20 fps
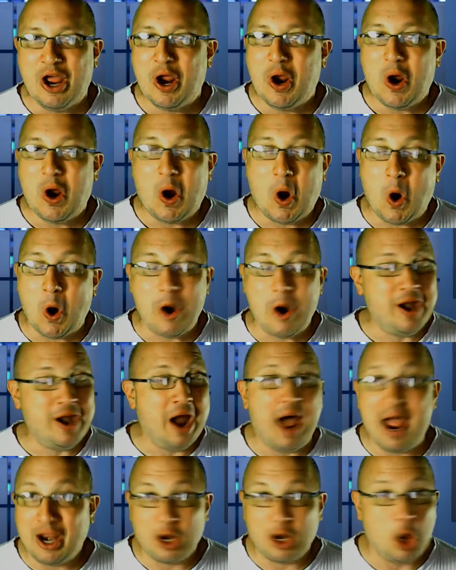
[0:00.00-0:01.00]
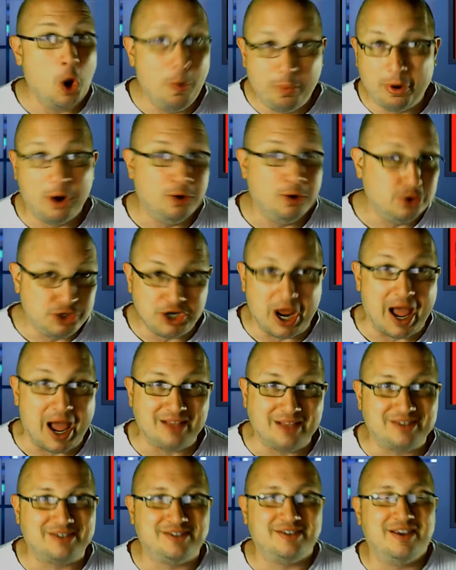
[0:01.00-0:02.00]
are not GoPro
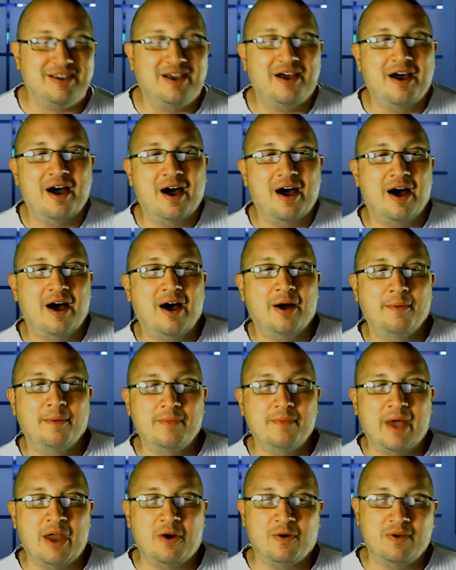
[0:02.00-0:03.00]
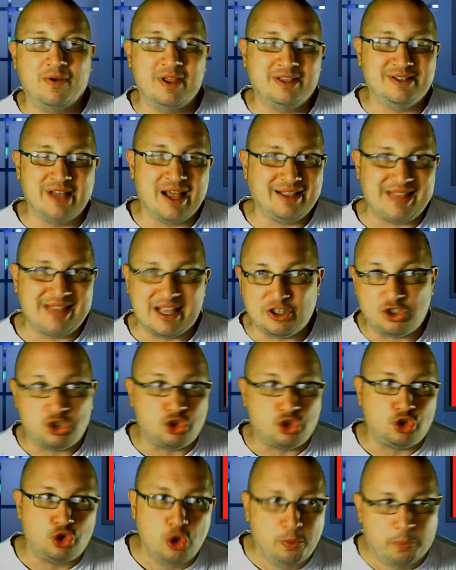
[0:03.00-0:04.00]
shots. It's not that
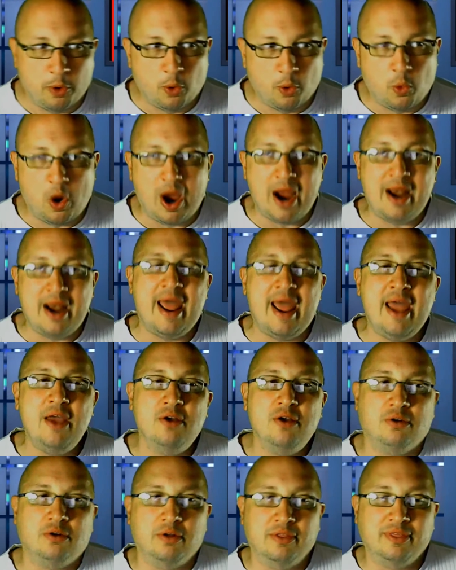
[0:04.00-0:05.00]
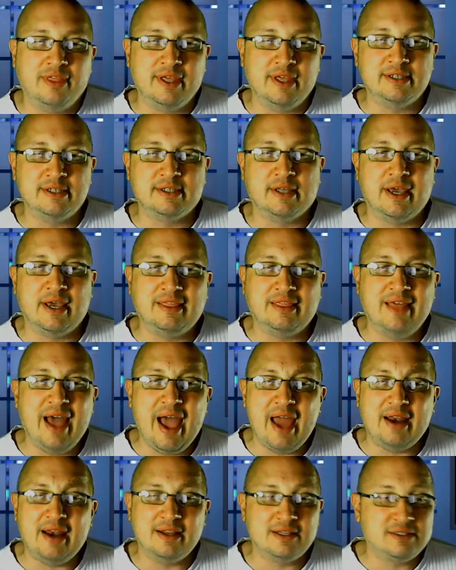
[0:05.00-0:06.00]
super wide angle and things like that.
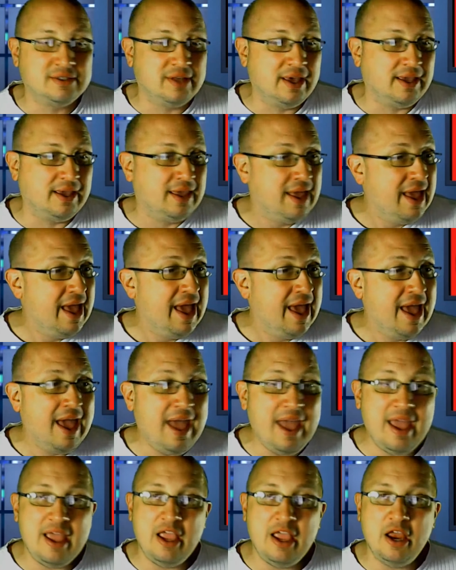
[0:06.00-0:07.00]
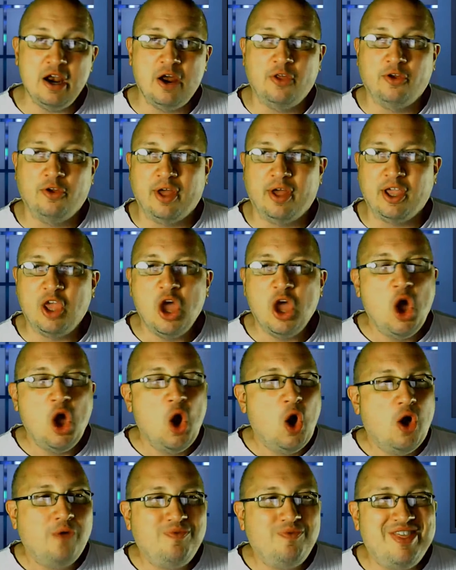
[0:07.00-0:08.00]
And it's like, hey, you know, they're like,
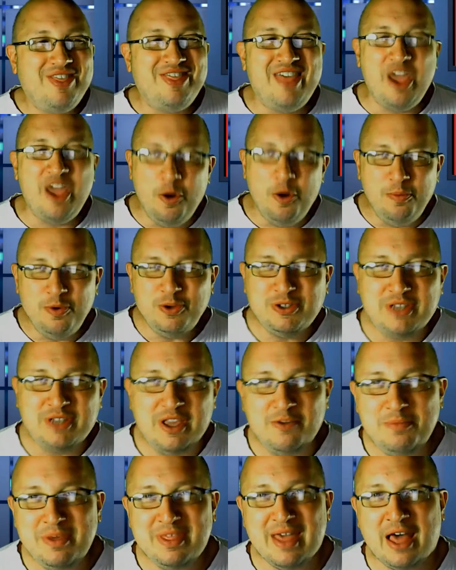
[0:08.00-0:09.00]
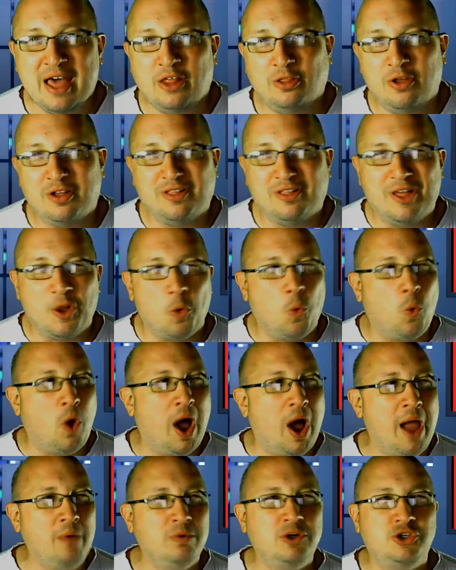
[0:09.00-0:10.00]
they almost give me that look like,
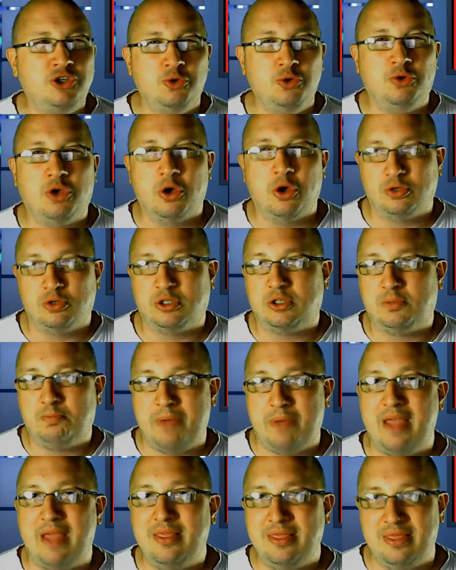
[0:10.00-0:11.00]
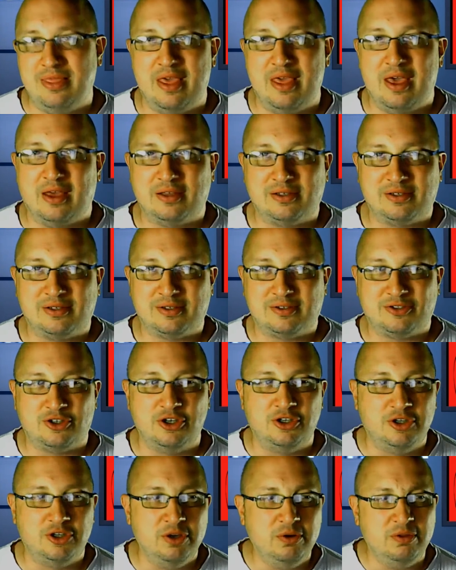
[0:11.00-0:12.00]
why would you go spend this to
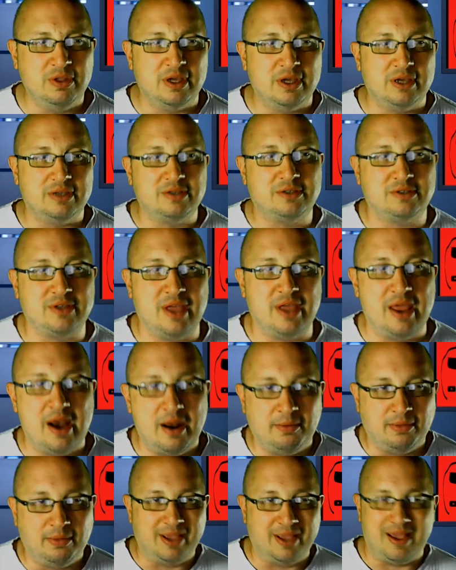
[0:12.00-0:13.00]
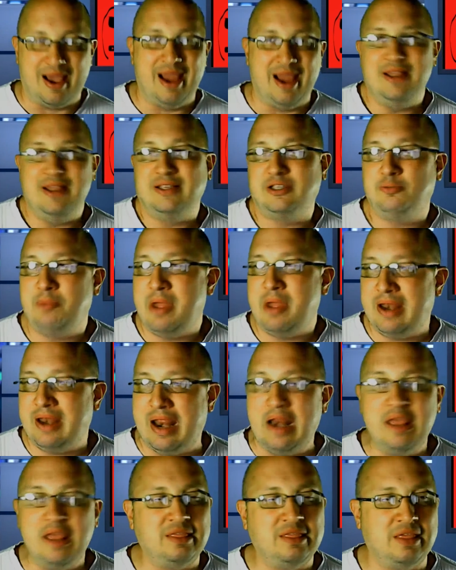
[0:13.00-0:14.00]
do this? And I'm like, I didn't spend
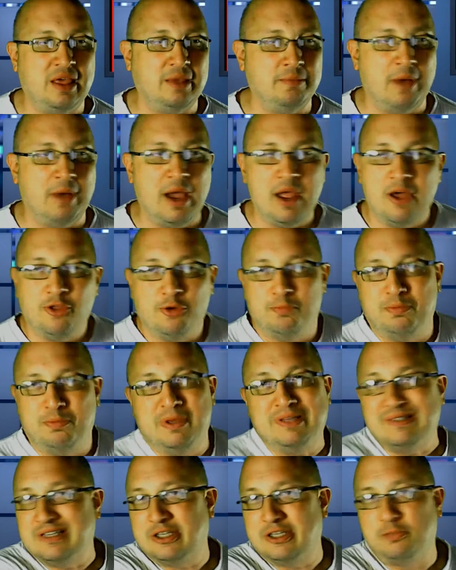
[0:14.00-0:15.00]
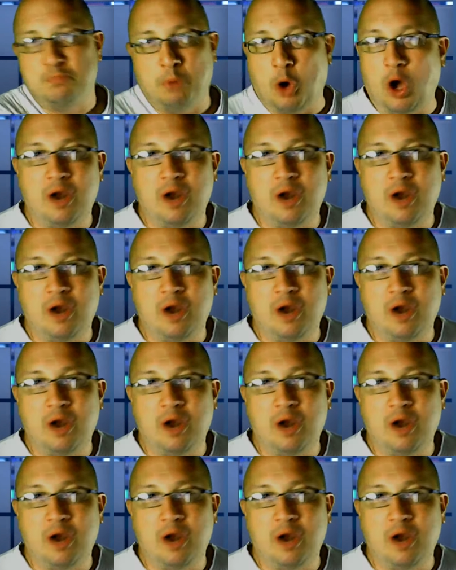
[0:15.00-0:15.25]
anything. My other business bought it